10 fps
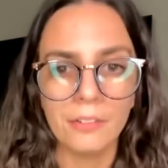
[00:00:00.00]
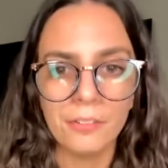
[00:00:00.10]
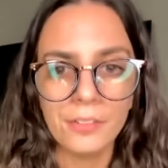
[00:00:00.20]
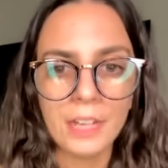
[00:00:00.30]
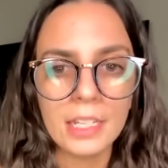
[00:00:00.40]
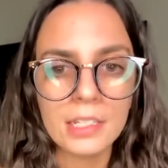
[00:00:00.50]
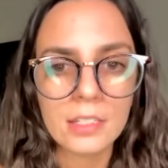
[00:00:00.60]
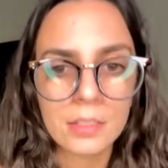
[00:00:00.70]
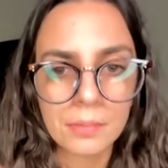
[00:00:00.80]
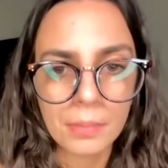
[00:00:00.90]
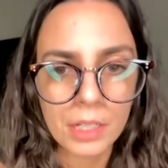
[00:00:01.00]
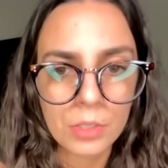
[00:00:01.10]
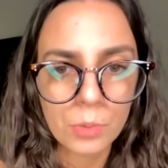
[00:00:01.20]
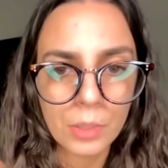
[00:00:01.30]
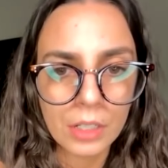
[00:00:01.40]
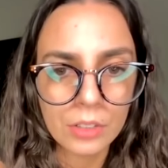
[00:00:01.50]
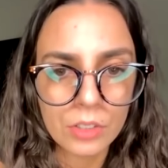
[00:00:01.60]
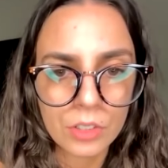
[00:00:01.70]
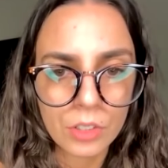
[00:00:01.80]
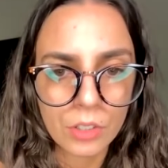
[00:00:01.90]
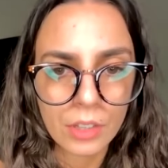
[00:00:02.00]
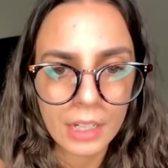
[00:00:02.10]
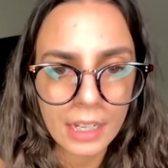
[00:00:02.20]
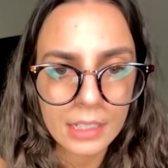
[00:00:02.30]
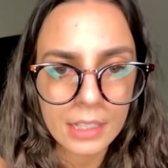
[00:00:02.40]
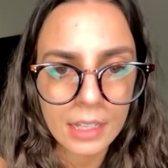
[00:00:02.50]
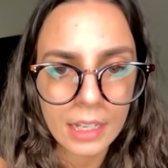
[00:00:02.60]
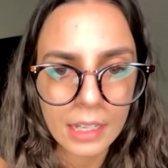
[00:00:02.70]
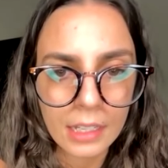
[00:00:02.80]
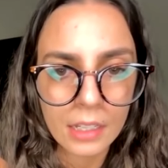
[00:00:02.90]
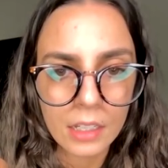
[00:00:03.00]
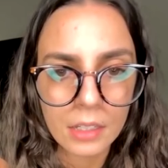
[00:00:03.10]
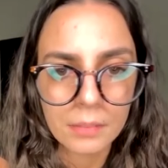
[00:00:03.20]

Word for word: of face might as well just show you the next thing